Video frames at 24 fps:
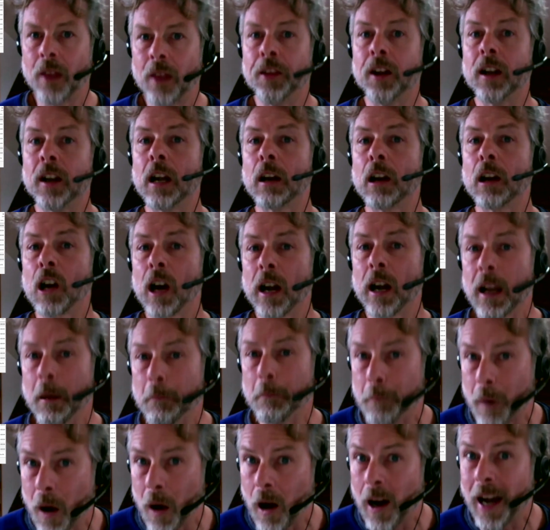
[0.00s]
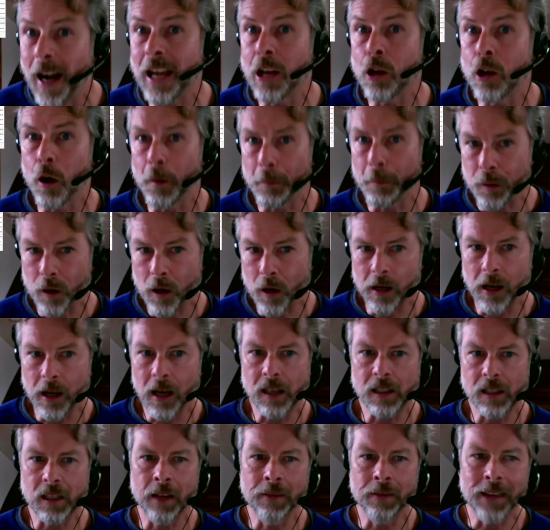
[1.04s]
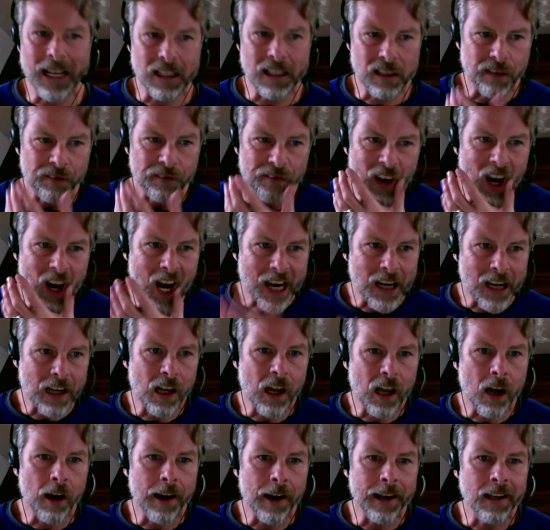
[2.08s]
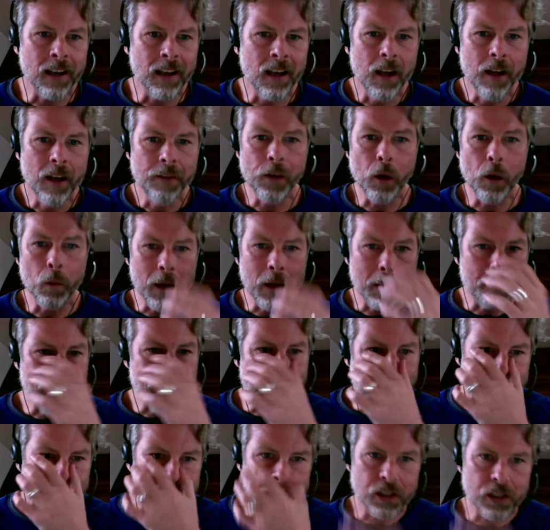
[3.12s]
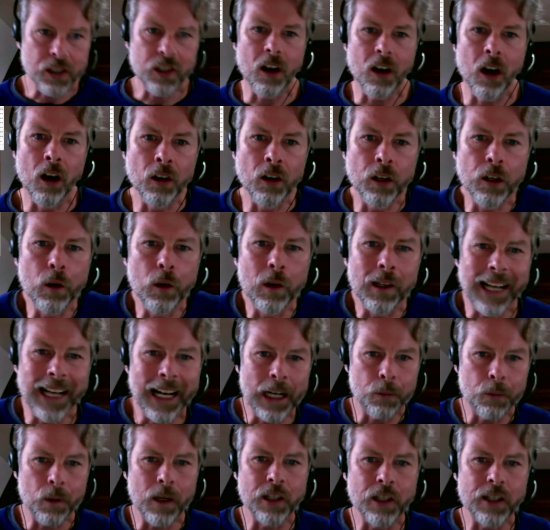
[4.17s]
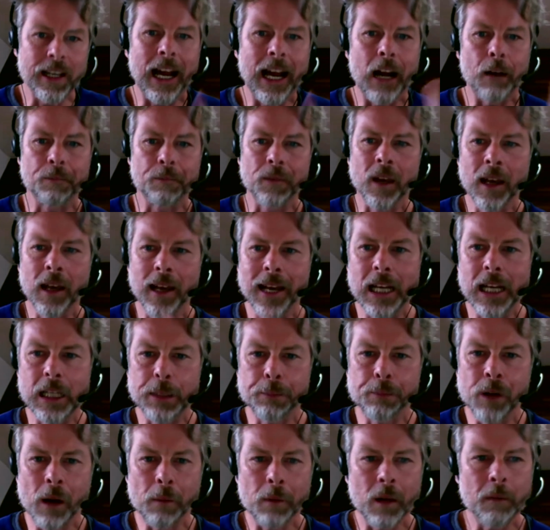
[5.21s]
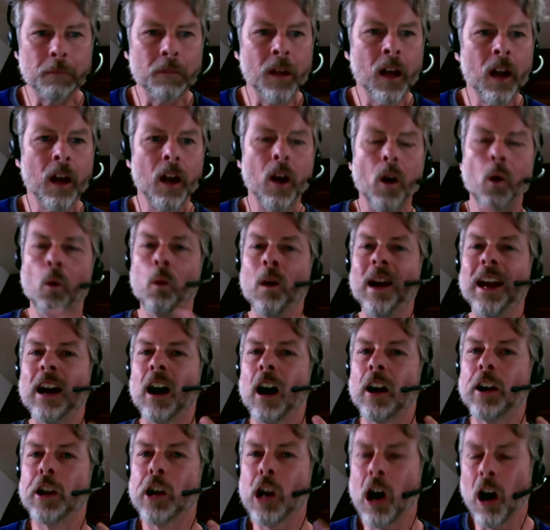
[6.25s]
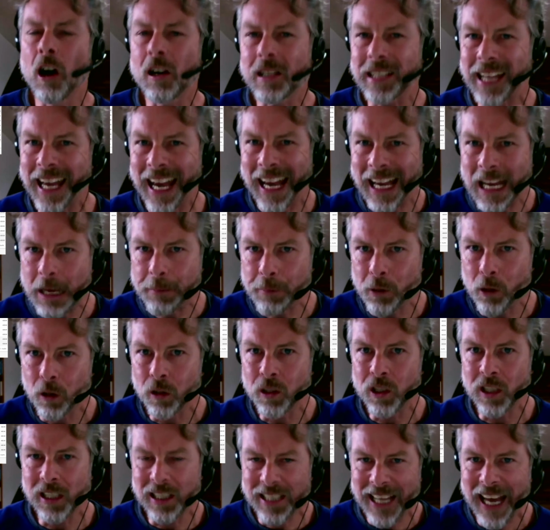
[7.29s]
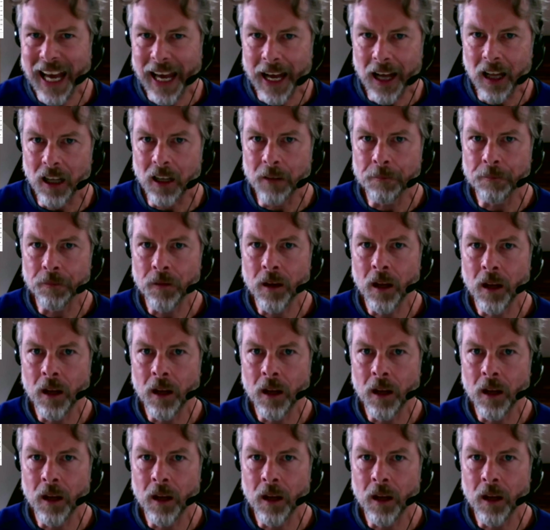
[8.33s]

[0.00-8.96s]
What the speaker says: that are gonna buy your product. And that's the fine line that we balance on Google AdWords. Now, here's the problem. We are not able to tell